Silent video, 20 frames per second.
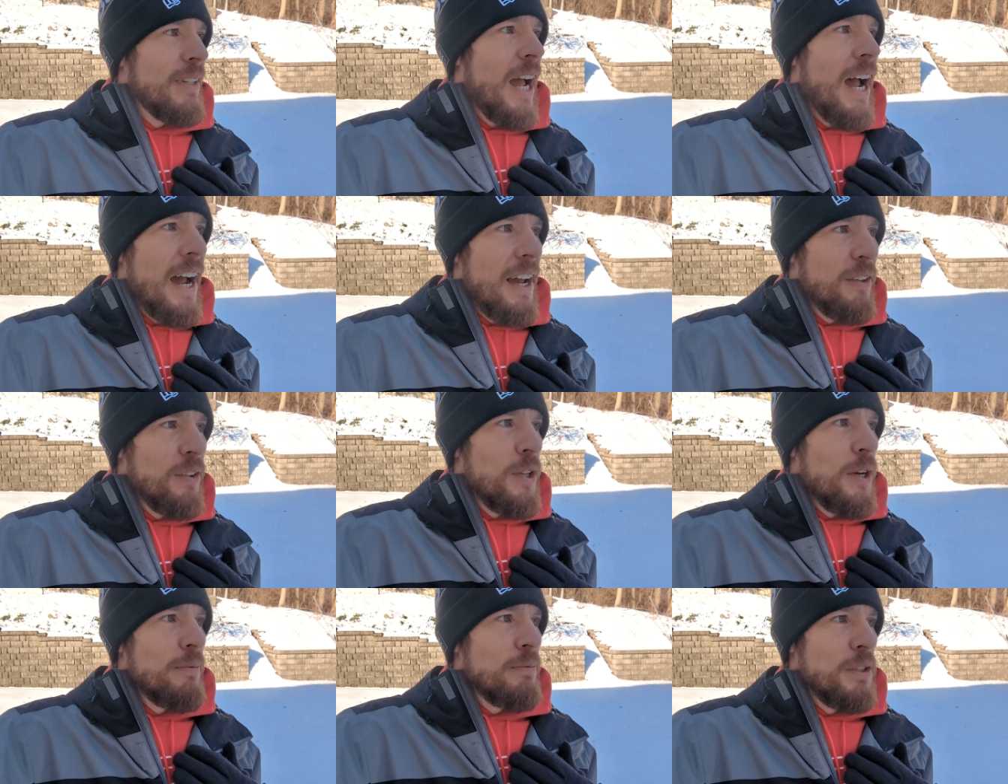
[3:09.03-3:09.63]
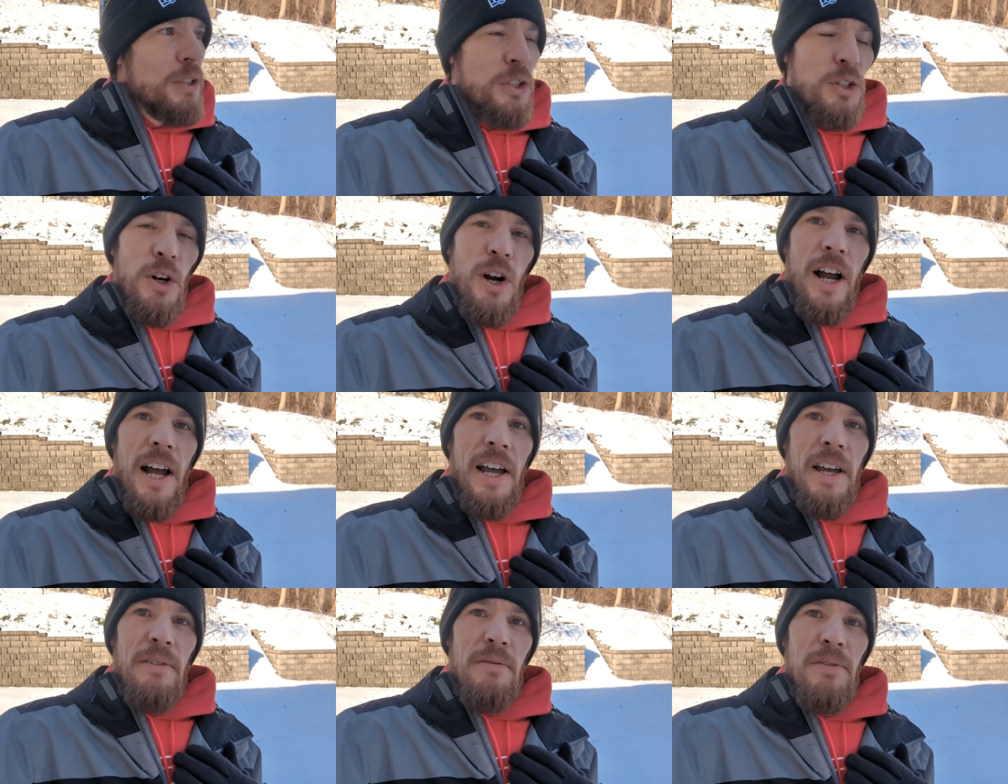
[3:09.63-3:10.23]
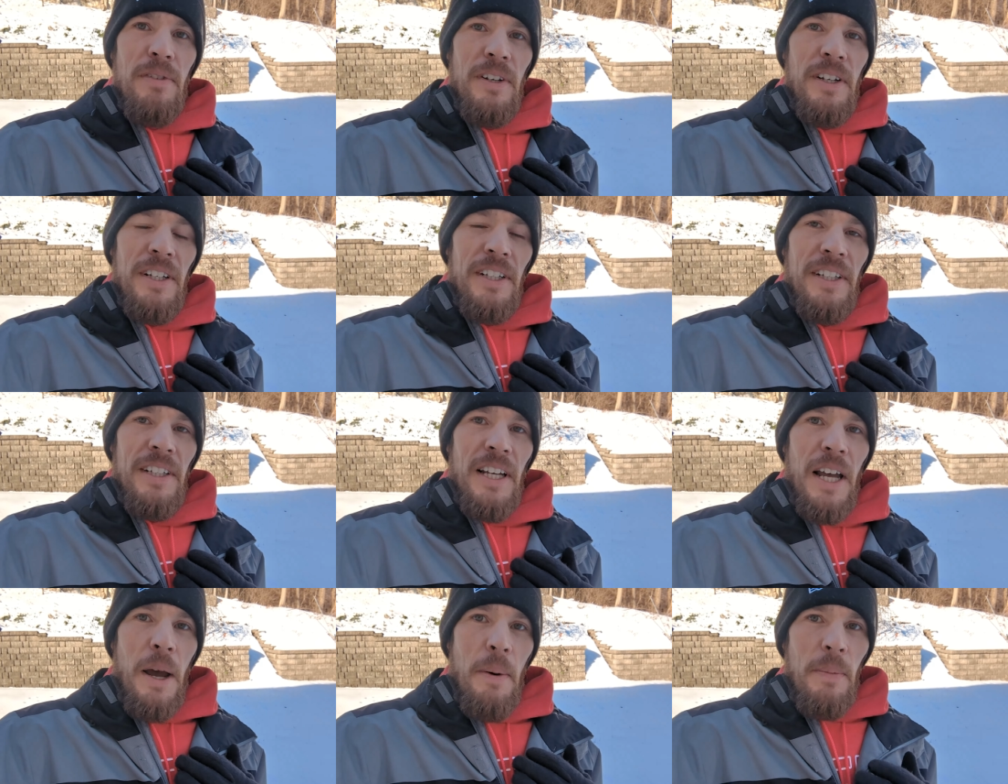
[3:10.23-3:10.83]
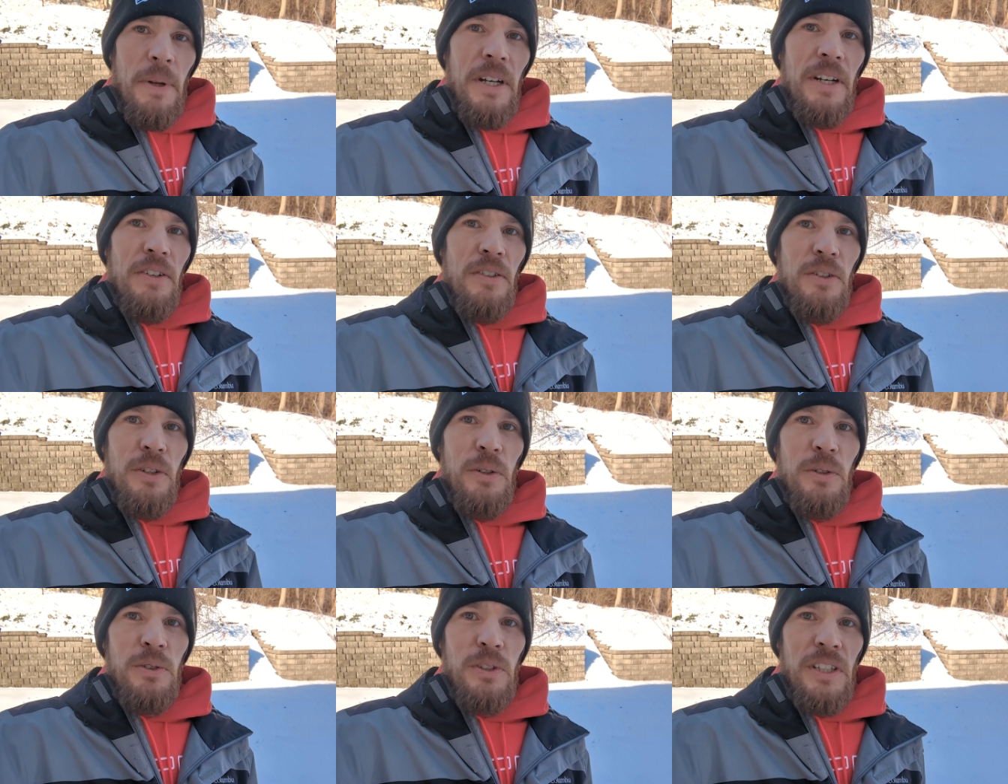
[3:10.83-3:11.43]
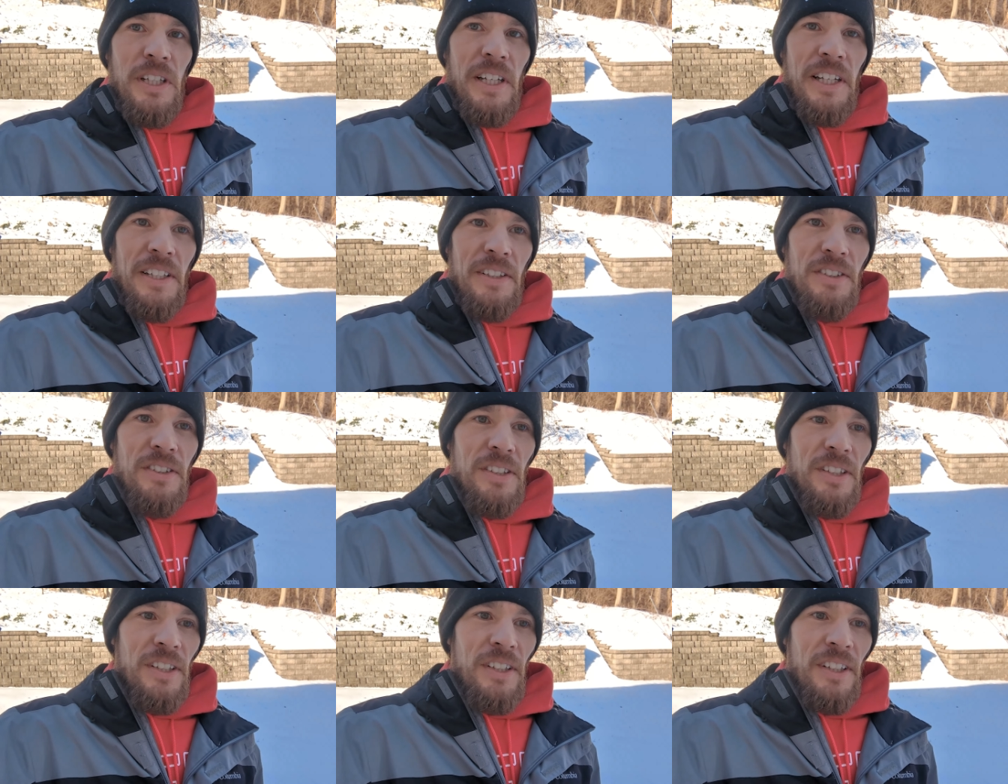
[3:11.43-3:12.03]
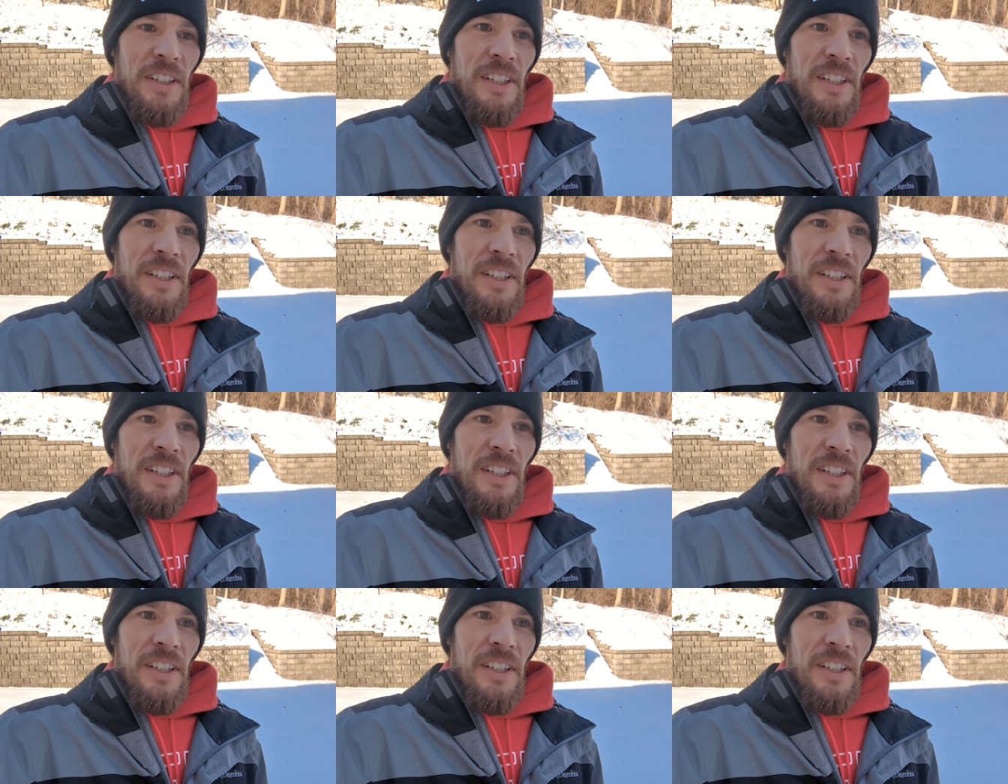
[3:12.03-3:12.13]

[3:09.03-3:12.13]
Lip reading: I love to drive. I'm an enthusiast,